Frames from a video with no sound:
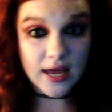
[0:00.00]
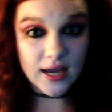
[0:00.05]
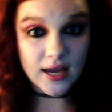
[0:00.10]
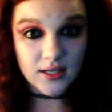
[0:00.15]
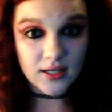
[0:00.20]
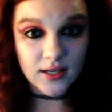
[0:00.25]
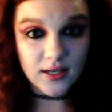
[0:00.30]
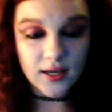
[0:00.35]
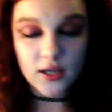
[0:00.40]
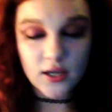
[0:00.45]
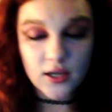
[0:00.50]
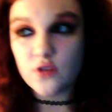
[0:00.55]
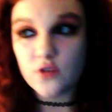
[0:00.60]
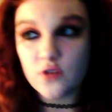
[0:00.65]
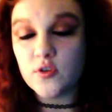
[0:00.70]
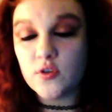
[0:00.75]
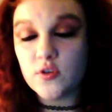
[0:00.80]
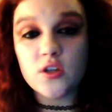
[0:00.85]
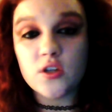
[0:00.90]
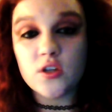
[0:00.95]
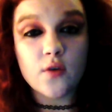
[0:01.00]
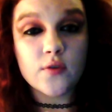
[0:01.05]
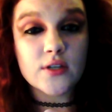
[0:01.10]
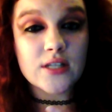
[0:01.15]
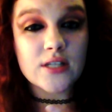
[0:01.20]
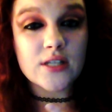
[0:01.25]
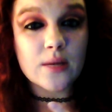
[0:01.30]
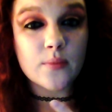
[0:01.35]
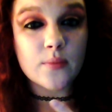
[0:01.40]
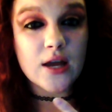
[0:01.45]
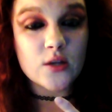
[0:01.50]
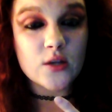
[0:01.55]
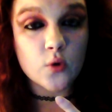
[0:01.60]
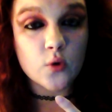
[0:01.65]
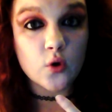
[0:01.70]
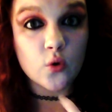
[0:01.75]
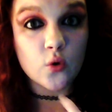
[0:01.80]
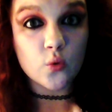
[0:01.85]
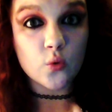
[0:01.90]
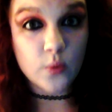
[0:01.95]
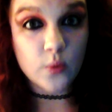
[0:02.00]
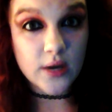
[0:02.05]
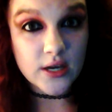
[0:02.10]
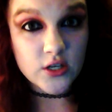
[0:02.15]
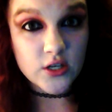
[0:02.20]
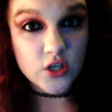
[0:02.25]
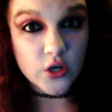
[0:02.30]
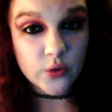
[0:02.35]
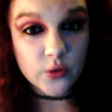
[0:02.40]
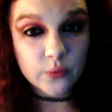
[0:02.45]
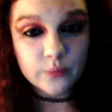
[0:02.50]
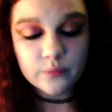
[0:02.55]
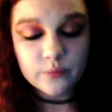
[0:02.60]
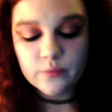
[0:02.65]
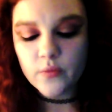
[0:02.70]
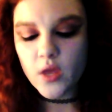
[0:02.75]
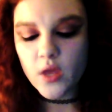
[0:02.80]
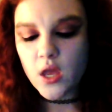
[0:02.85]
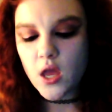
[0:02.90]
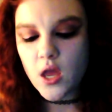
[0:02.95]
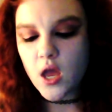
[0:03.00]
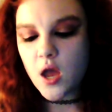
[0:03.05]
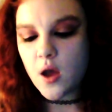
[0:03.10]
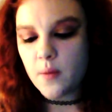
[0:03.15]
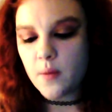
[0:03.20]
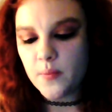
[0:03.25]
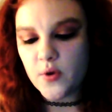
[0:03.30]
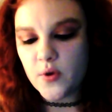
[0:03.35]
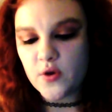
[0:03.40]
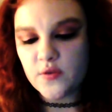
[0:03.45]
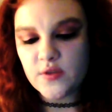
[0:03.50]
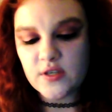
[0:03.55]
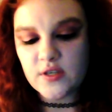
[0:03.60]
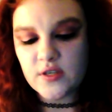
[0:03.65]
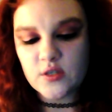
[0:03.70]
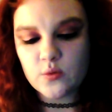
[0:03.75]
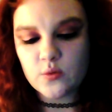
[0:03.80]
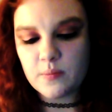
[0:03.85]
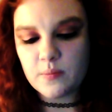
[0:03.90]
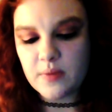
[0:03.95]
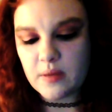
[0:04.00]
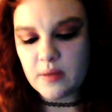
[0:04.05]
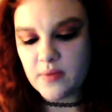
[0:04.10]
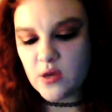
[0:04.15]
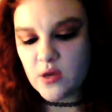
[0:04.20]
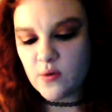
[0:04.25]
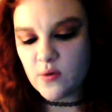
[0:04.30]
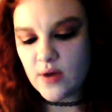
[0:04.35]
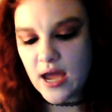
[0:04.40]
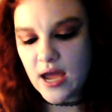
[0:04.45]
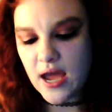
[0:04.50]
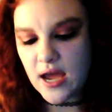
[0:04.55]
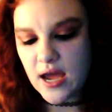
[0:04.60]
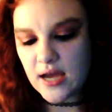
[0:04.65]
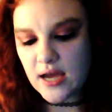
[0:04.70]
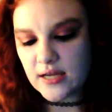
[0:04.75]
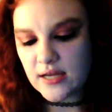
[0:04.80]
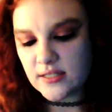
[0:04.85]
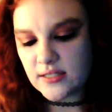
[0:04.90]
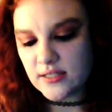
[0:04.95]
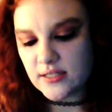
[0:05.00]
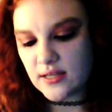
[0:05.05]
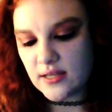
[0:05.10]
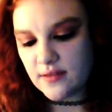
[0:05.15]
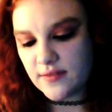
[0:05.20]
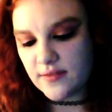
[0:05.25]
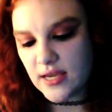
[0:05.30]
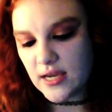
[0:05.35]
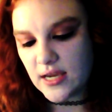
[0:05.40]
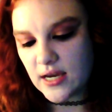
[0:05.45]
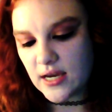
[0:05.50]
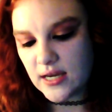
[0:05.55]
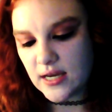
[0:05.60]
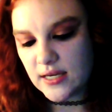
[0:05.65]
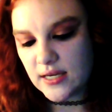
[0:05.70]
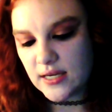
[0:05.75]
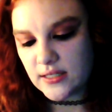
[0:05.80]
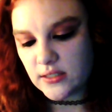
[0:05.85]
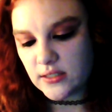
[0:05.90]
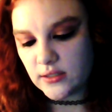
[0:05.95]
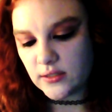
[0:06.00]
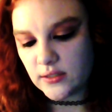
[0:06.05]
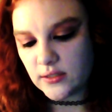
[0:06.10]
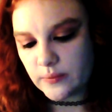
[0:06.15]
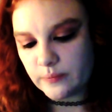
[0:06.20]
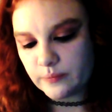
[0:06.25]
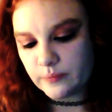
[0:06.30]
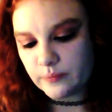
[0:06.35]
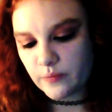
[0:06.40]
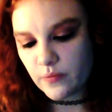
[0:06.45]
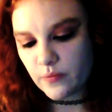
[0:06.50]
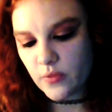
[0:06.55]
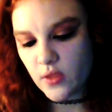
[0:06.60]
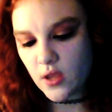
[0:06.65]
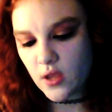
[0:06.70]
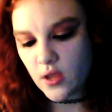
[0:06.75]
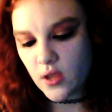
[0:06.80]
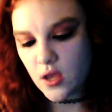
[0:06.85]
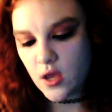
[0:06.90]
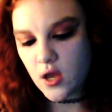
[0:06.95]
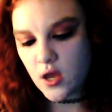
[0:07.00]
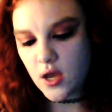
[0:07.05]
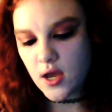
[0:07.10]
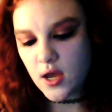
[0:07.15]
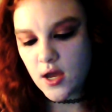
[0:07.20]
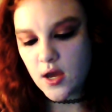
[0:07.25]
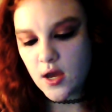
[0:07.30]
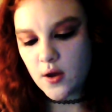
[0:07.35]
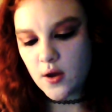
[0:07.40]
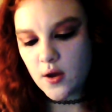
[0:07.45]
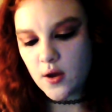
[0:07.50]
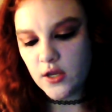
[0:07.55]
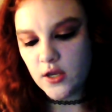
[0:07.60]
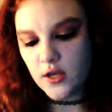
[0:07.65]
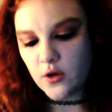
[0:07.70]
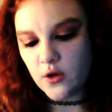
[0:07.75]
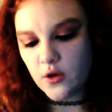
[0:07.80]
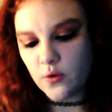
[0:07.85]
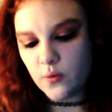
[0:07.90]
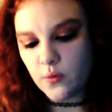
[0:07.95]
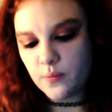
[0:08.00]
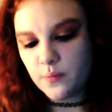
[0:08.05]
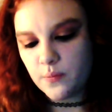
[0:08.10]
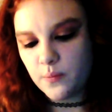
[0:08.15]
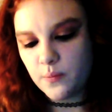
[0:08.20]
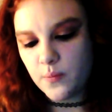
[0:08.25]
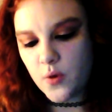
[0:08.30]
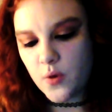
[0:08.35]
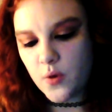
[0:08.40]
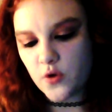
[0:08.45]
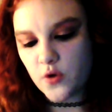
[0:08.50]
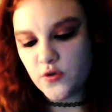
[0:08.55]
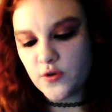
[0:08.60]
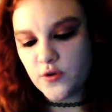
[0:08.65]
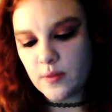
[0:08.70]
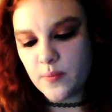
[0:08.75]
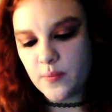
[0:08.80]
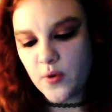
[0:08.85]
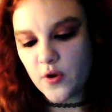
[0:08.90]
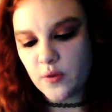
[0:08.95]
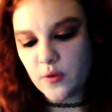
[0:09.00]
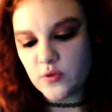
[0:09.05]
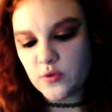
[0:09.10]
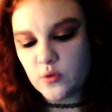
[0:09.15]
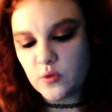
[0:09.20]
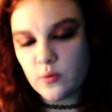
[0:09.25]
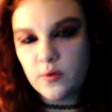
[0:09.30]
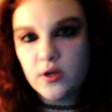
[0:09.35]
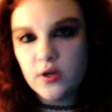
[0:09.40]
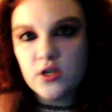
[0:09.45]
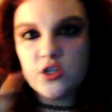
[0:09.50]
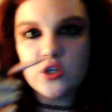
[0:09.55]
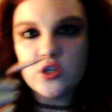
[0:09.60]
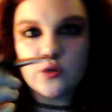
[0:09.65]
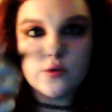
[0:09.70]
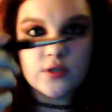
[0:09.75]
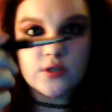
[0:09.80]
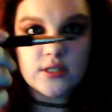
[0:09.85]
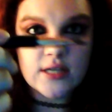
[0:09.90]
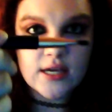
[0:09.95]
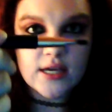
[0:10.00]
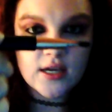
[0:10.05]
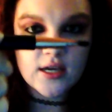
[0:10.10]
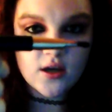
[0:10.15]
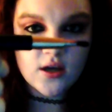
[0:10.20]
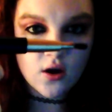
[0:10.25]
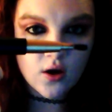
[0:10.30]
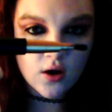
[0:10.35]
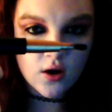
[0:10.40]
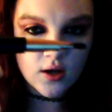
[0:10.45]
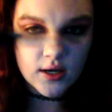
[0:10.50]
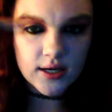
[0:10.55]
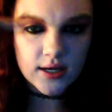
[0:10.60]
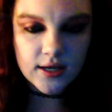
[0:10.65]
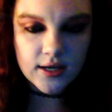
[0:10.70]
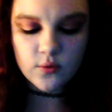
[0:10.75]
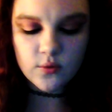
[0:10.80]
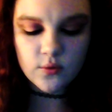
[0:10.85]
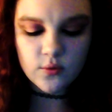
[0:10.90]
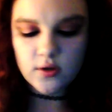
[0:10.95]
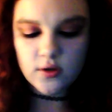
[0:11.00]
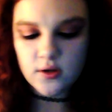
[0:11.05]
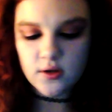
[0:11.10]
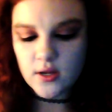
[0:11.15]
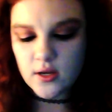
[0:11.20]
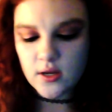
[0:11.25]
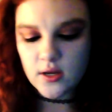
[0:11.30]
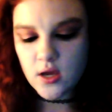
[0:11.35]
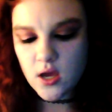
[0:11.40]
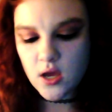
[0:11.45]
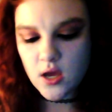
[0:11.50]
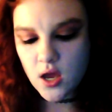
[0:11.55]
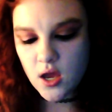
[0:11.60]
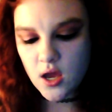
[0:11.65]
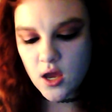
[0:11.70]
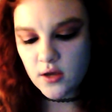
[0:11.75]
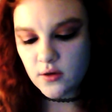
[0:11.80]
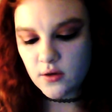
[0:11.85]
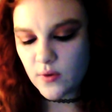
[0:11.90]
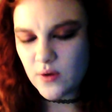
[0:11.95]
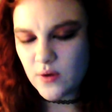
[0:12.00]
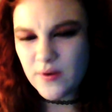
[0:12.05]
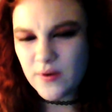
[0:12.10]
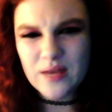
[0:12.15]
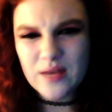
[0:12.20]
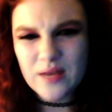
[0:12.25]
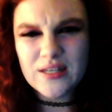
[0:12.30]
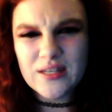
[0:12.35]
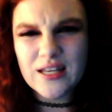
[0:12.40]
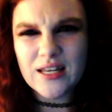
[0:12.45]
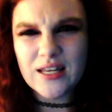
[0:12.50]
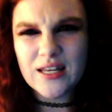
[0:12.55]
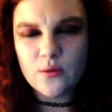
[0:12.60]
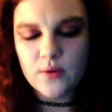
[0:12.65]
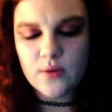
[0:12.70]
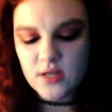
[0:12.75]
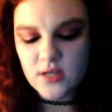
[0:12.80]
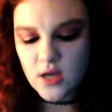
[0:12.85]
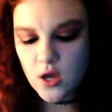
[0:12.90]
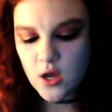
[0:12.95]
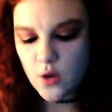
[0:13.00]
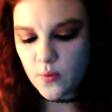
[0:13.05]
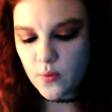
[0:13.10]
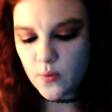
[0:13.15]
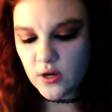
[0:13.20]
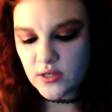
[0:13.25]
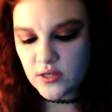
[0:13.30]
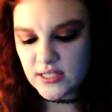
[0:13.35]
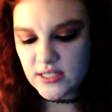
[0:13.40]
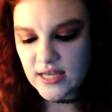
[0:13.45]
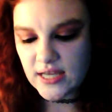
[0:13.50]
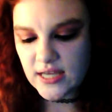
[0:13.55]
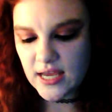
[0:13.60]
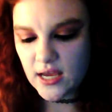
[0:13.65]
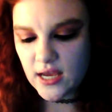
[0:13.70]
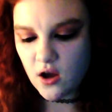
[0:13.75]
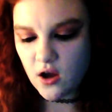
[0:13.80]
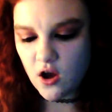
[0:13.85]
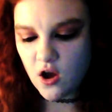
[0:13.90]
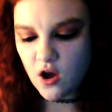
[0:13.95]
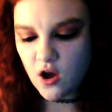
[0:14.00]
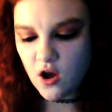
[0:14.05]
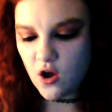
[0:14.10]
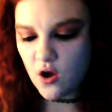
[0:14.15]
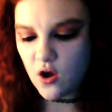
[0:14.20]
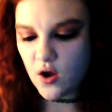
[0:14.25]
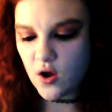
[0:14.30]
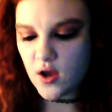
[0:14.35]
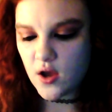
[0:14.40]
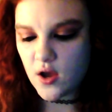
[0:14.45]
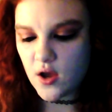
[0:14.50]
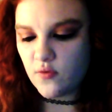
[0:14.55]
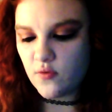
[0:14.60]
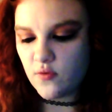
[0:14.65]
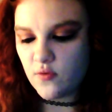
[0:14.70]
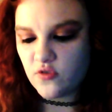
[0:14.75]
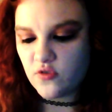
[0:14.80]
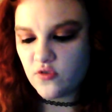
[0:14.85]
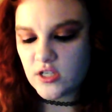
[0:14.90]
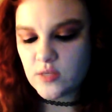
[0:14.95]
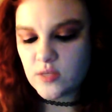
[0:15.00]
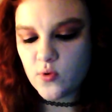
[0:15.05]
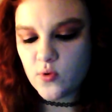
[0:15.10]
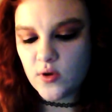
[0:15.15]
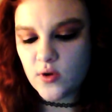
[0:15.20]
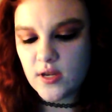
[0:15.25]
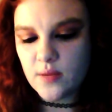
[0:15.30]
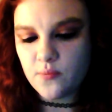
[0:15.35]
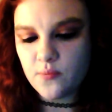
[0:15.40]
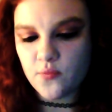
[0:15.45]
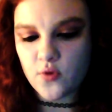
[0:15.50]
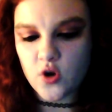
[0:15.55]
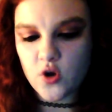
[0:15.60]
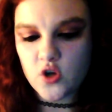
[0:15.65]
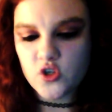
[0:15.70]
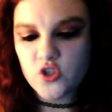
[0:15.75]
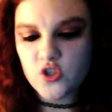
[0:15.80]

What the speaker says: Like Jeffree Star, for example, has one called Weirdo, but this one being Muir has the little, you know, pot at the bottom. So what we're going to do is take our liquid, why do I keep saying liquid? We're going to take our retractable lip brush